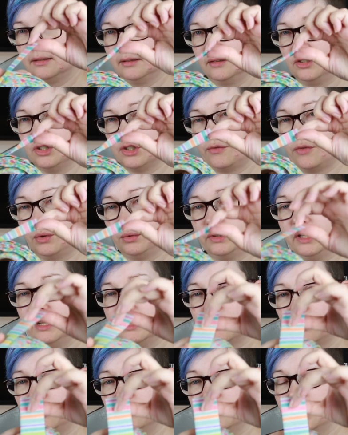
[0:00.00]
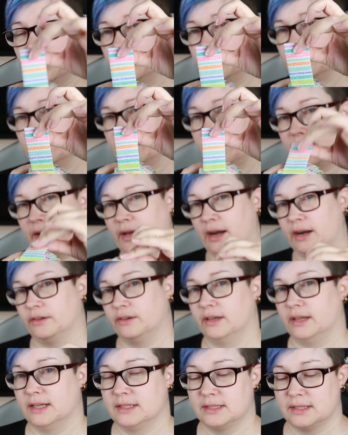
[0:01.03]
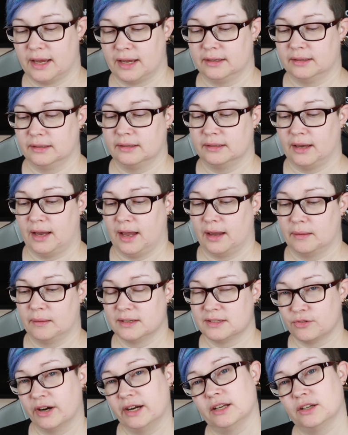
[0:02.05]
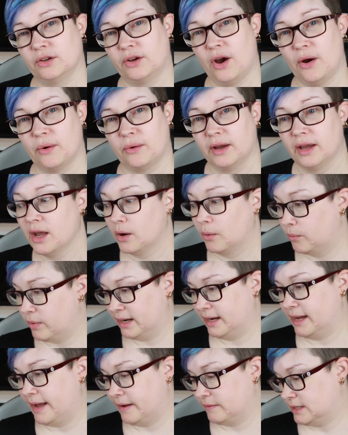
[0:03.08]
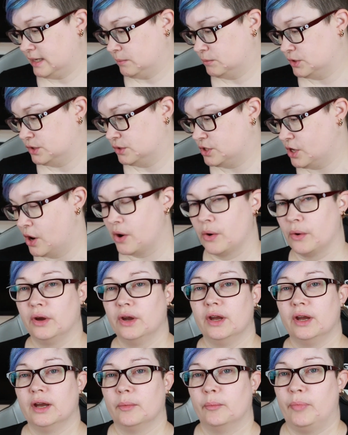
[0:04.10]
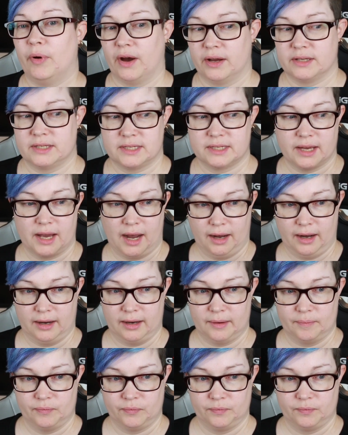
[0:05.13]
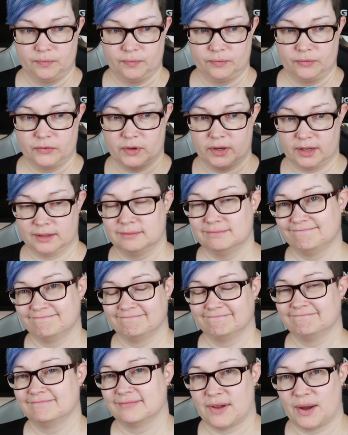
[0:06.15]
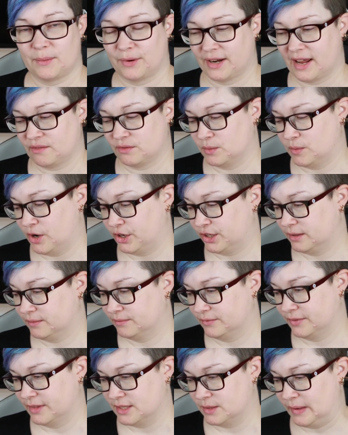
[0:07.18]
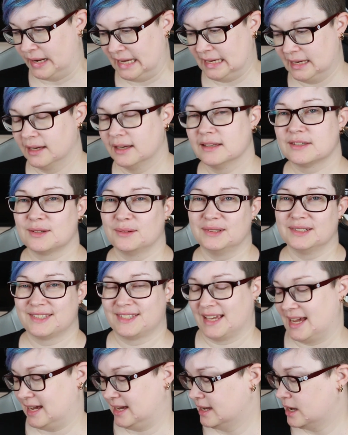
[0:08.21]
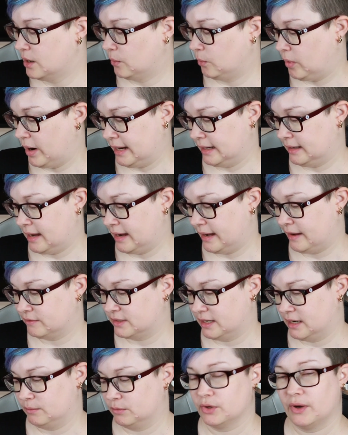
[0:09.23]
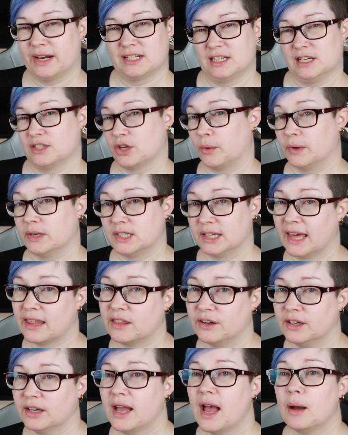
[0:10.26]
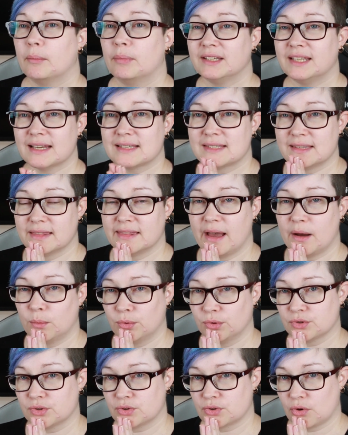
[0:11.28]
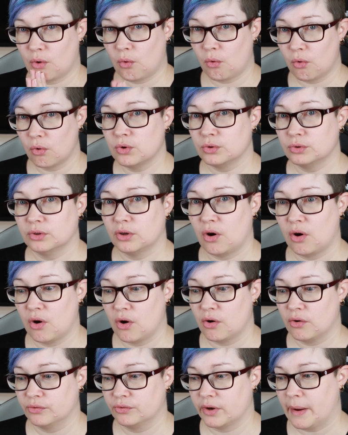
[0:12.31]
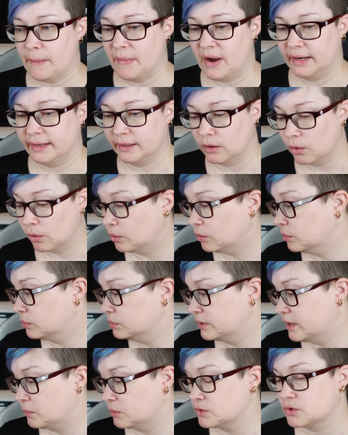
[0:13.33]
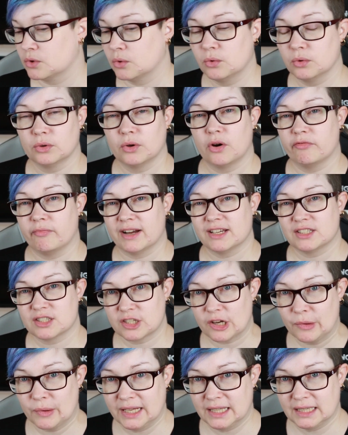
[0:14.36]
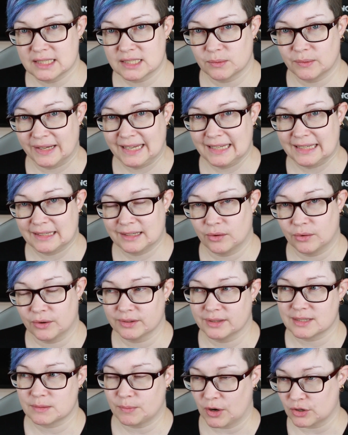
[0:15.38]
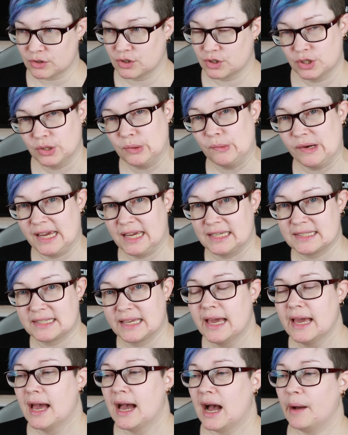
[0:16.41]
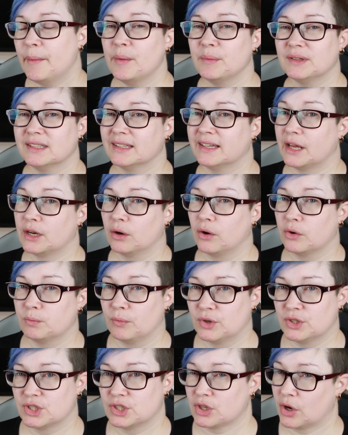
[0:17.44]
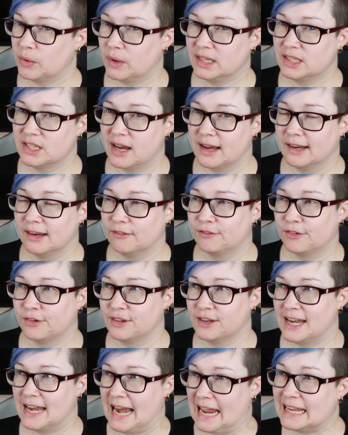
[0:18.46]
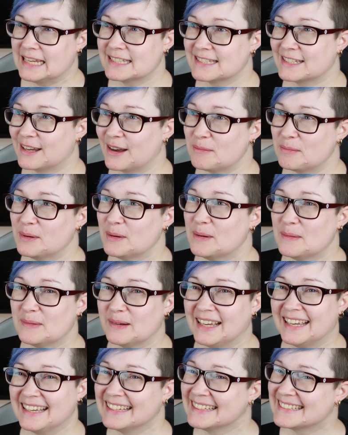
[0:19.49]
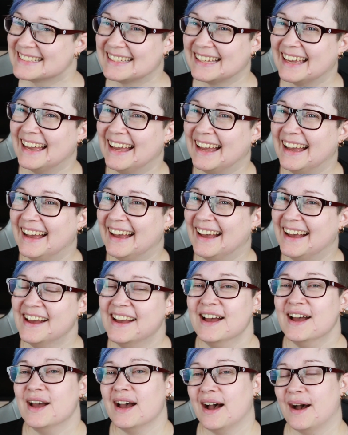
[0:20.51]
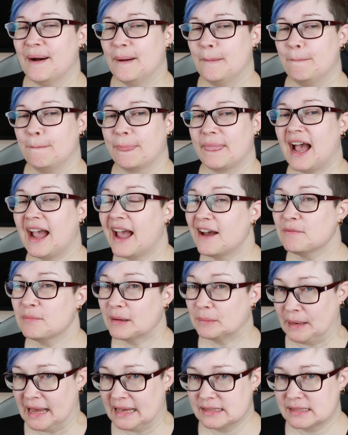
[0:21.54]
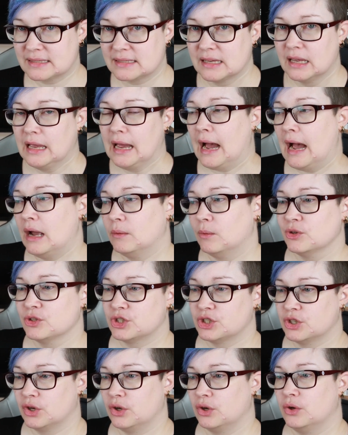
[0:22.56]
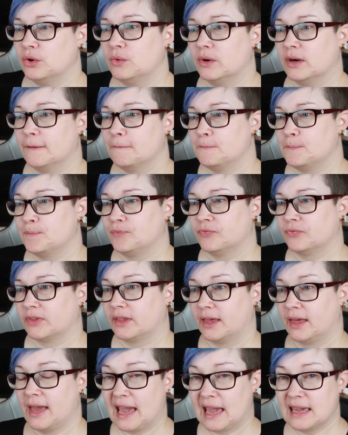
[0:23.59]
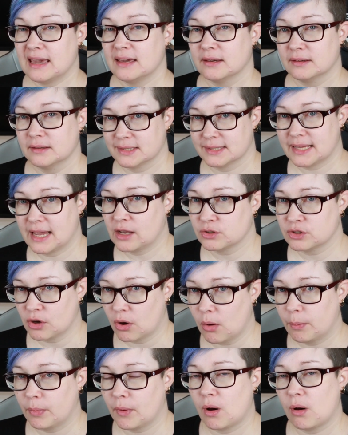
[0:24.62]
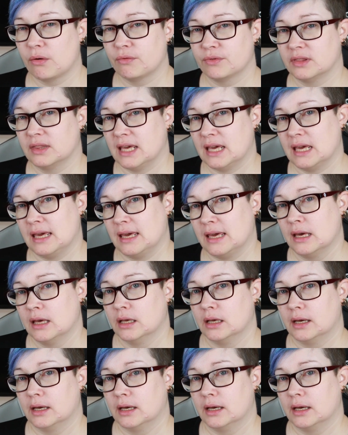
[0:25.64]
just folded it over, ironed it, and it's ready to go when I have time to sew. But I'm gonna have to work this week, so we'll see when I have time to actually sew it together. But yes, that was all of my haul. That was all of my sewing this week, or this past 2 weeks. I'm hoping to get a lot more sewing done for the next couple of weeks. I have my plans. I want to stay on top of the